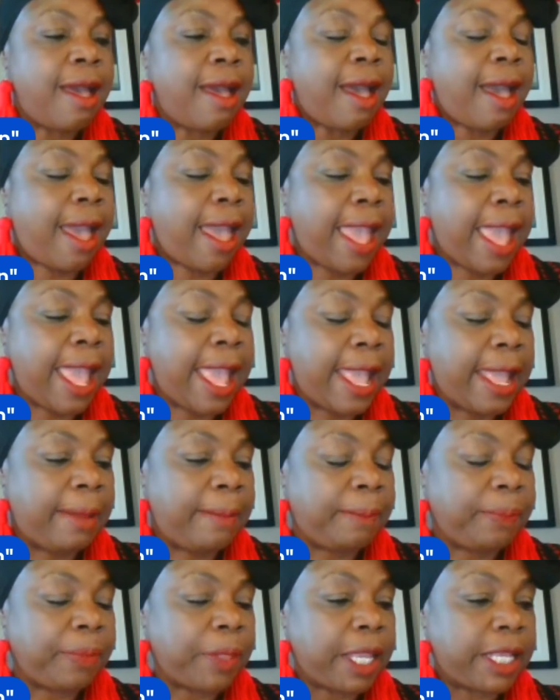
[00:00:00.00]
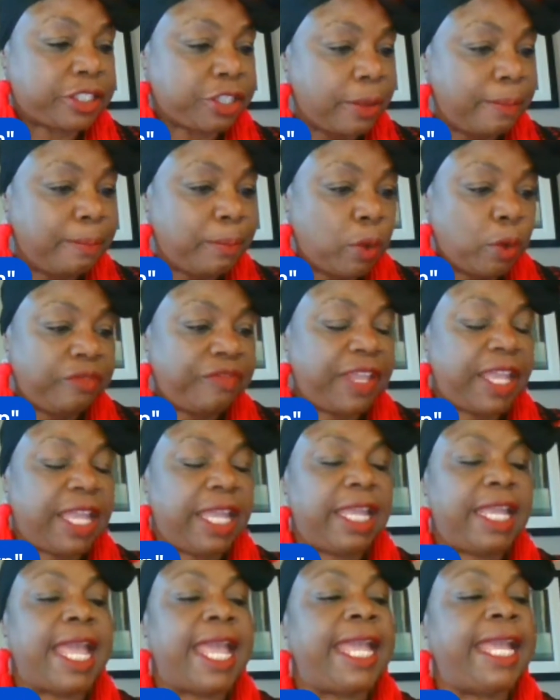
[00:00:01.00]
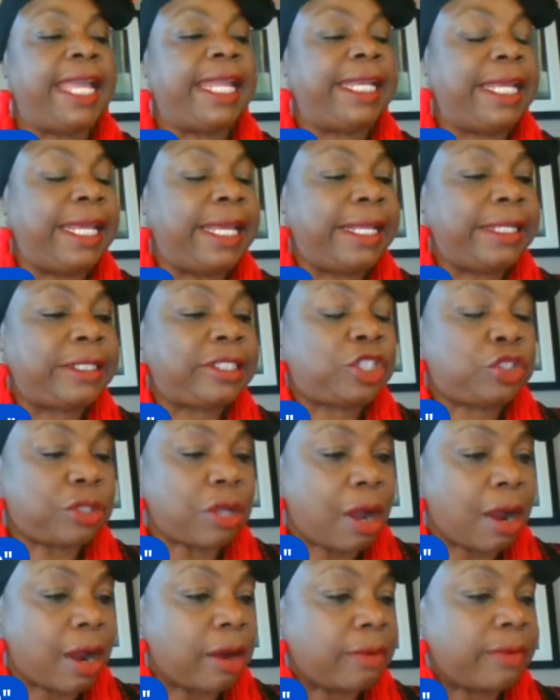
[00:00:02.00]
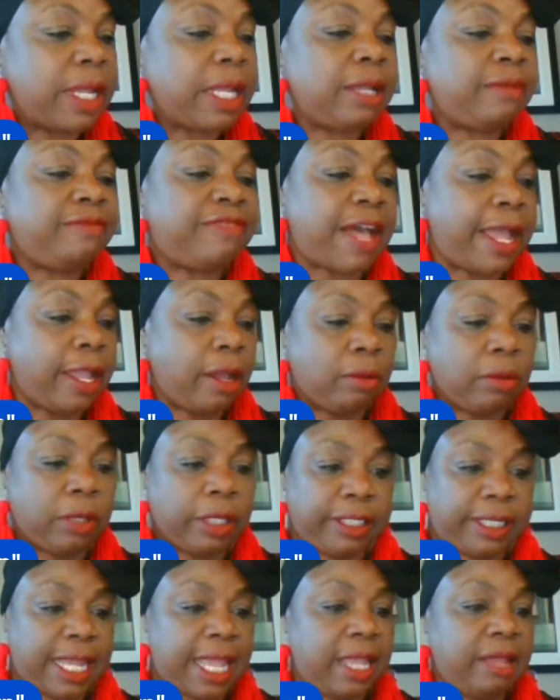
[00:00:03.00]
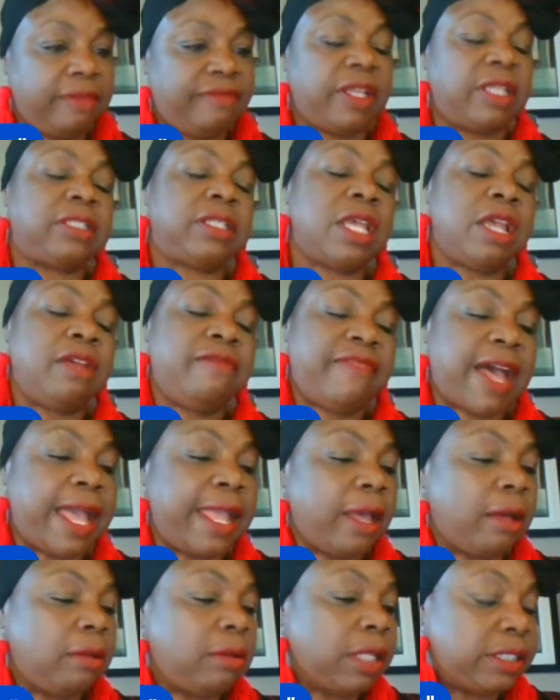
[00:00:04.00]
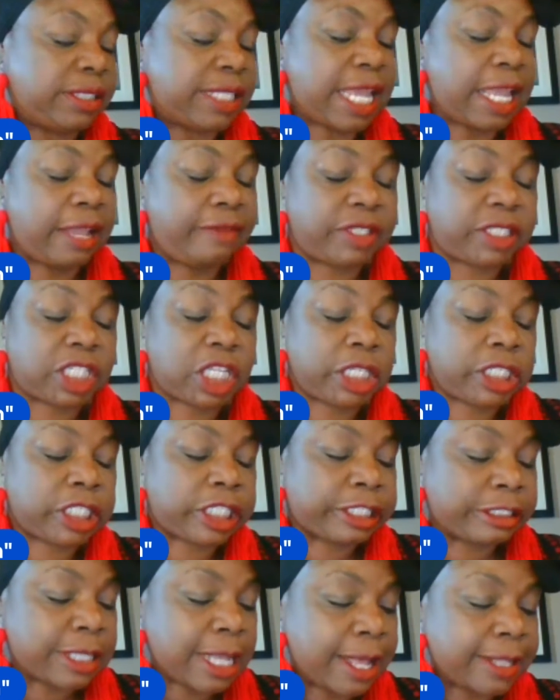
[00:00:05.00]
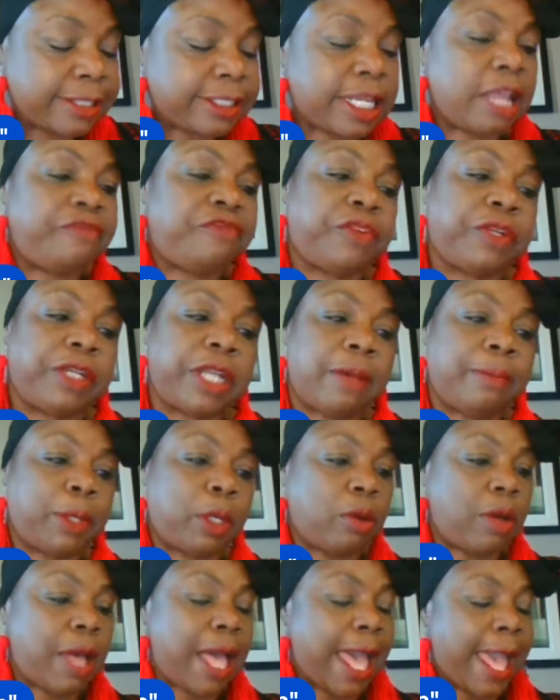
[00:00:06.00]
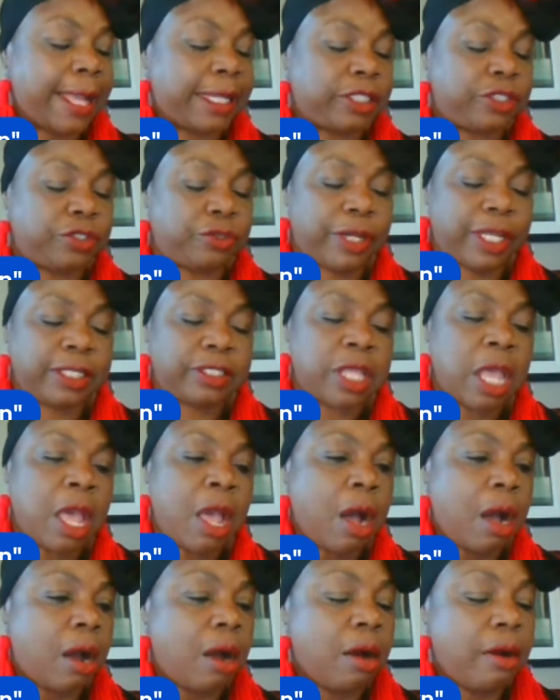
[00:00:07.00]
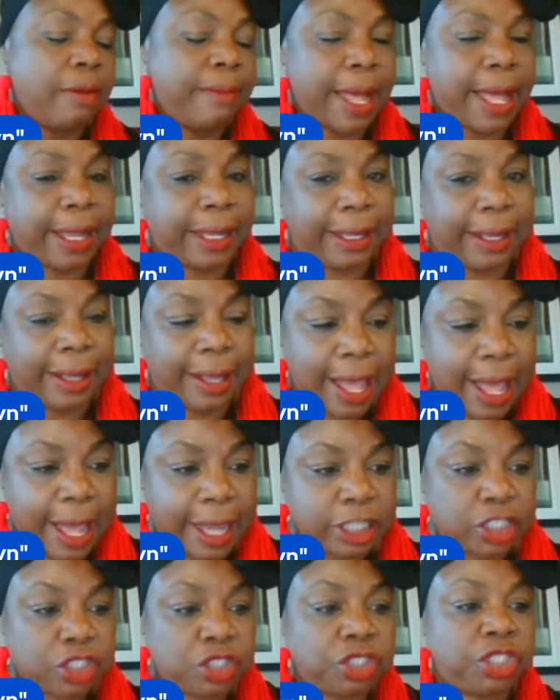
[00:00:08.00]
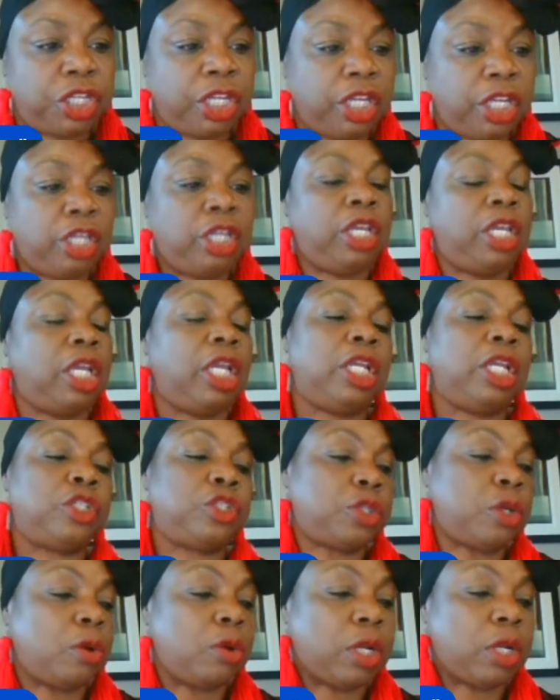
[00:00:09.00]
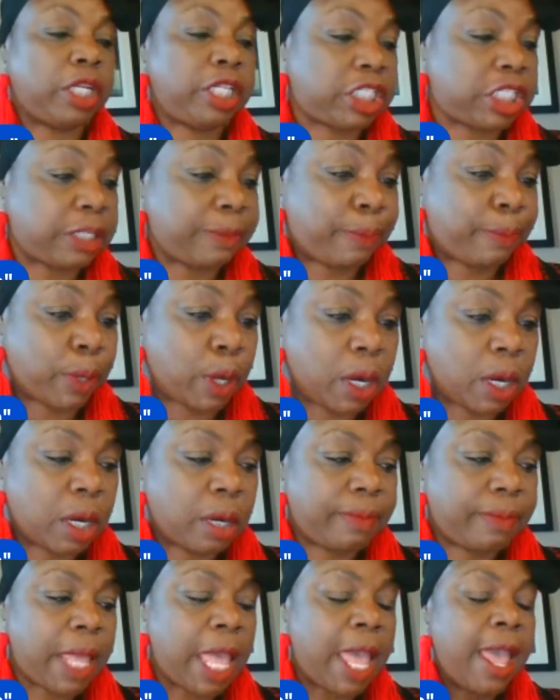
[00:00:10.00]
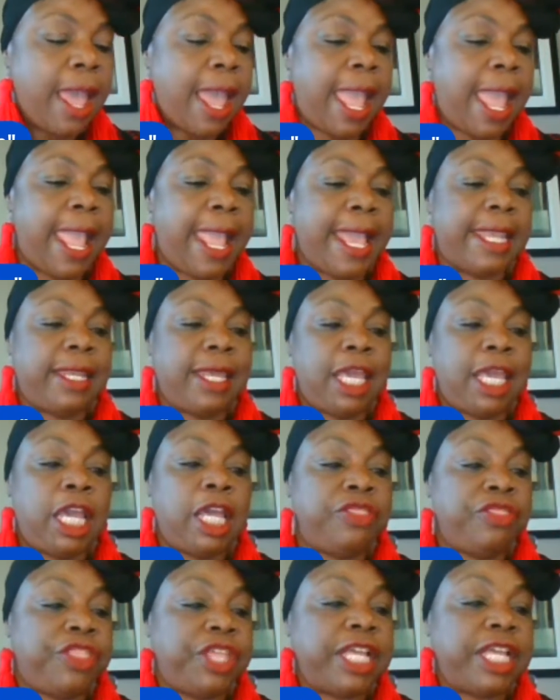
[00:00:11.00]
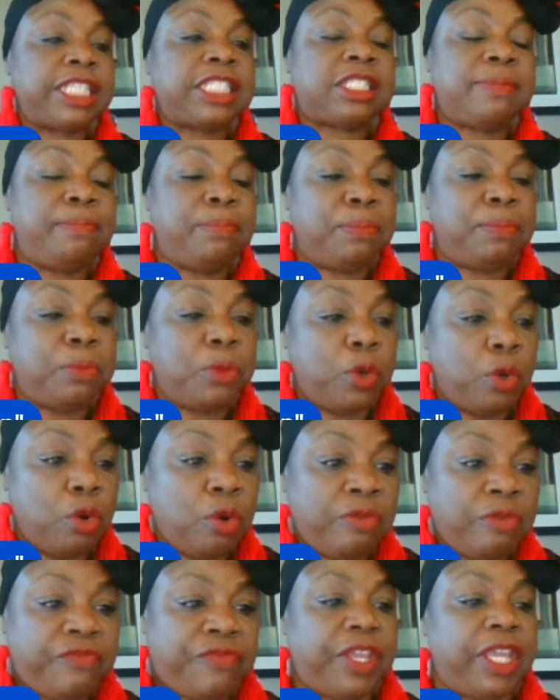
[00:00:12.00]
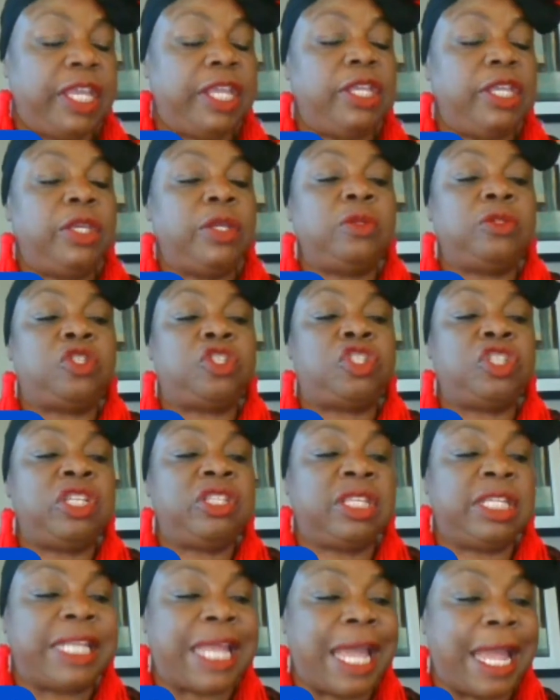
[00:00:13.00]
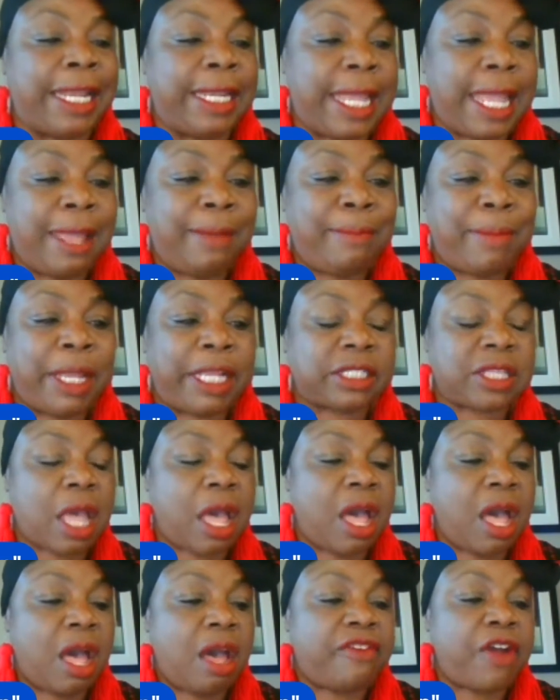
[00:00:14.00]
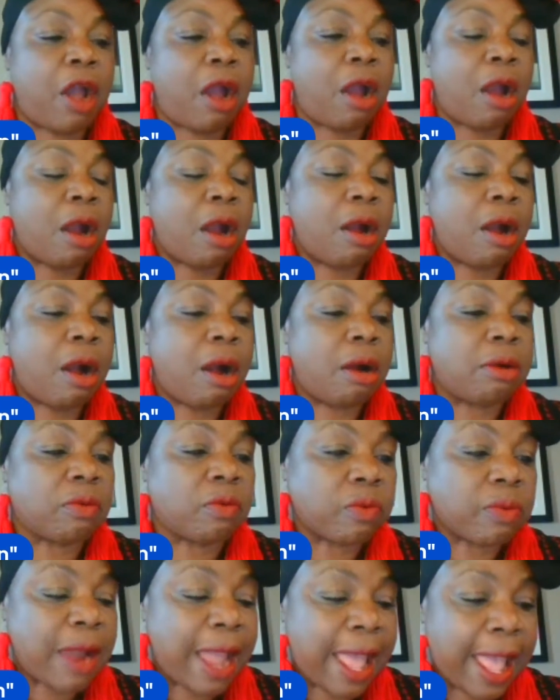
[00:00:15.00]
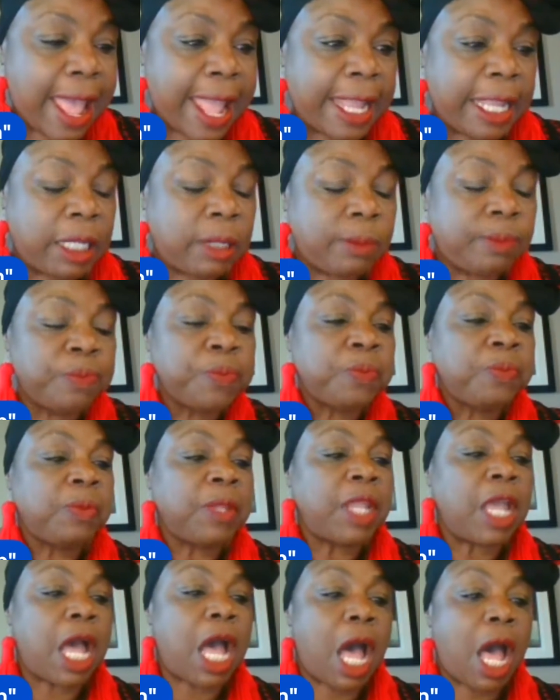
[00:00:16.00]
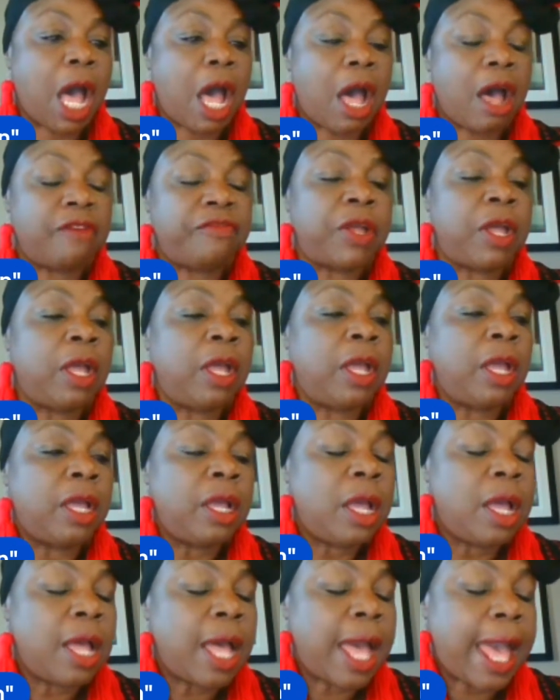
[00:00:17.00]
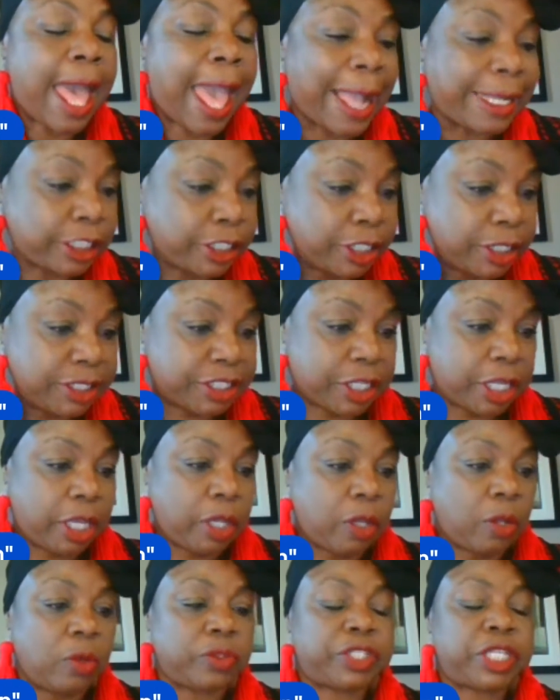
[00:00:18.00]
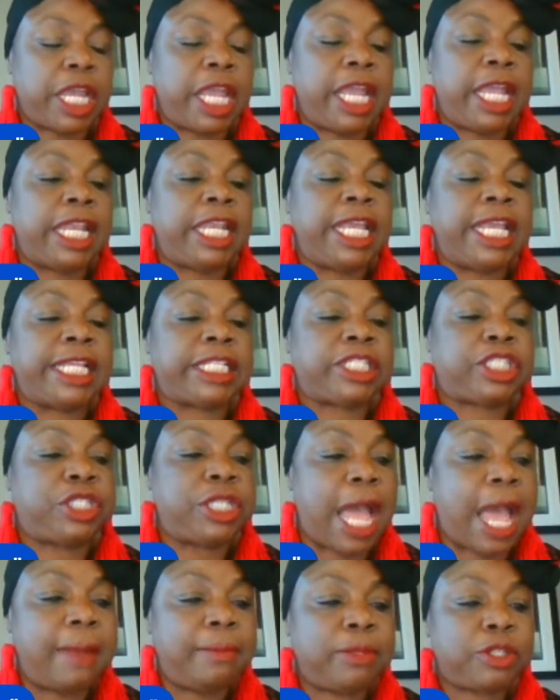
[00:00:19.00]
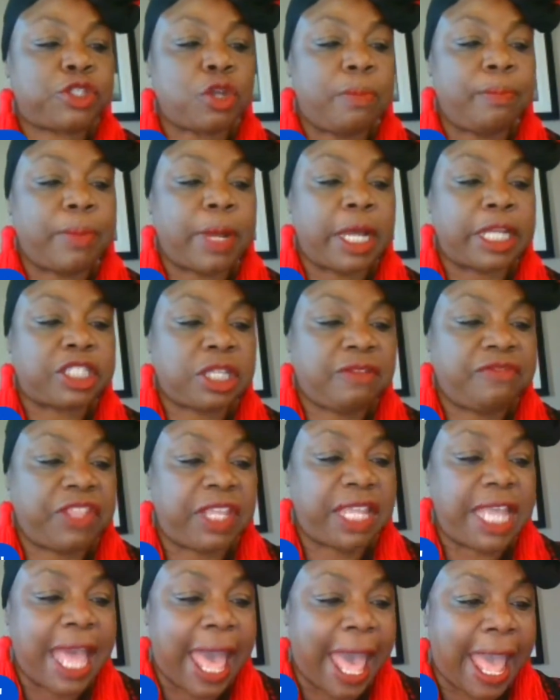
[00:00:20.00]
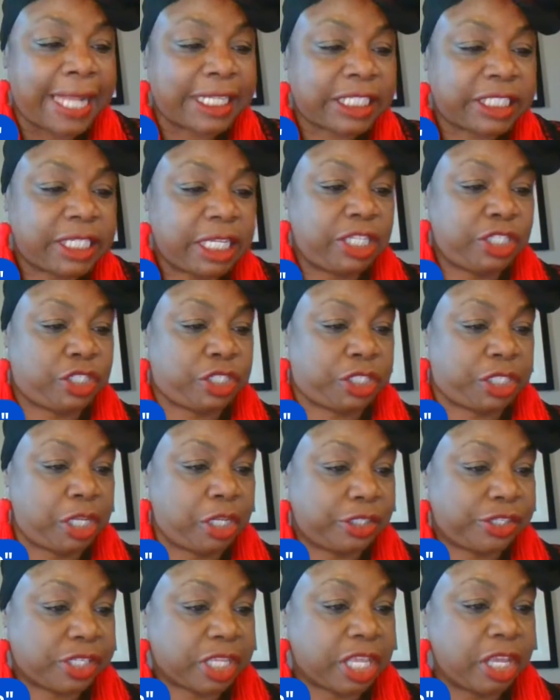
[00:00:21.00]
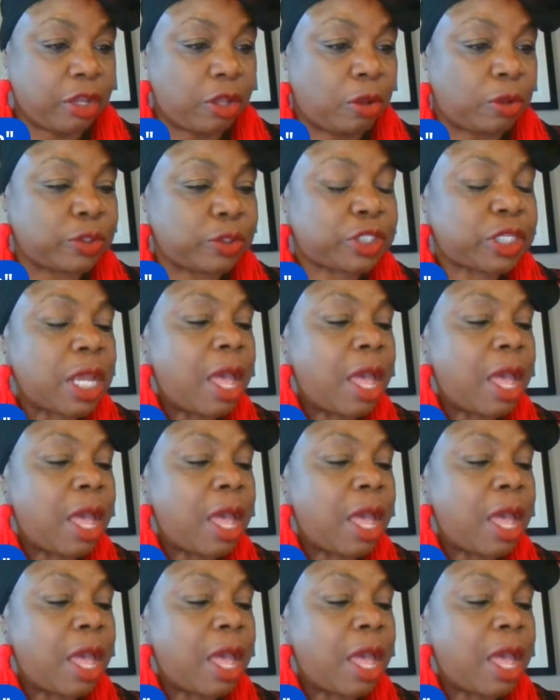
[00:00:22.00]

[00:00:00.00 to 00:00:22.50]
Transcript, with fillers: a it's a movie and it's starring Viola Davis. And Viola Davis is such a phenomenal actress. Oh my gosh, she is totally superb. And in this movie, you see the dynamics of her array of acting skills. And it's not so much of the acting skills,